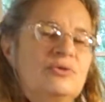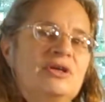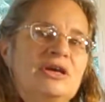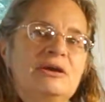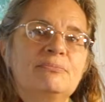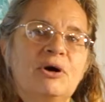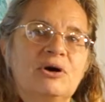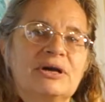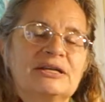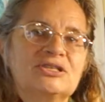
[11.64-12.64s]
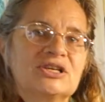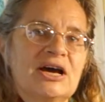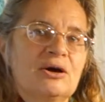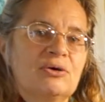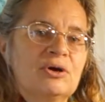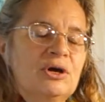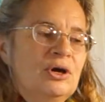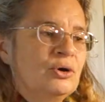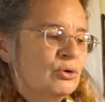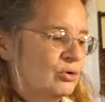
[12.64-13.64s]
the Hmong and Dao,
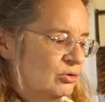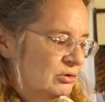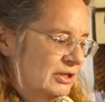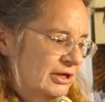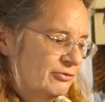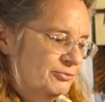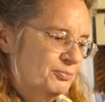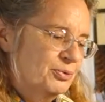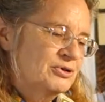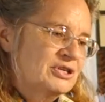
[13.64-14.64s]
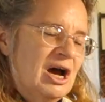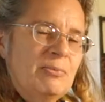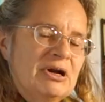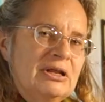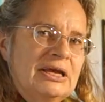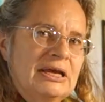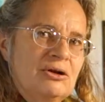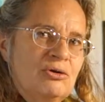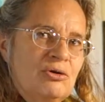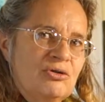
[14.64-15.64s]
who live predominantly
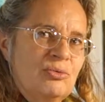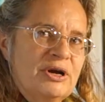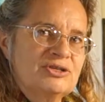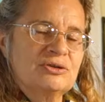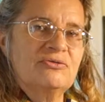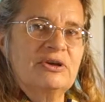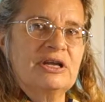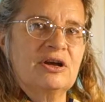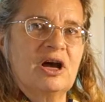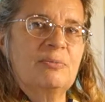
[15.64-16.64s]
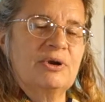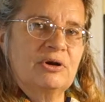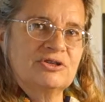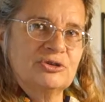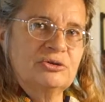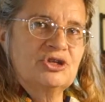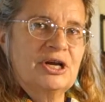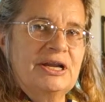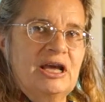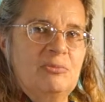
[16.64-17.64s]
in northwestern Vietnam, but also in
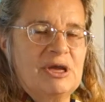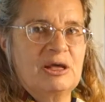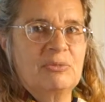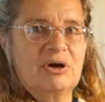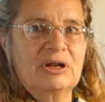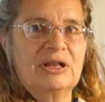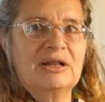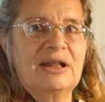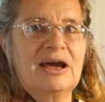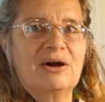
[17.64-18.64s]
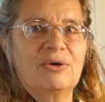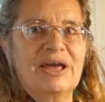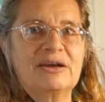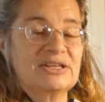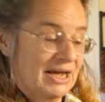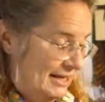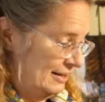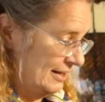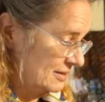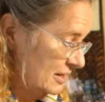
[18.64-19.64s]
China, Myanmar, Laos, and Thailand.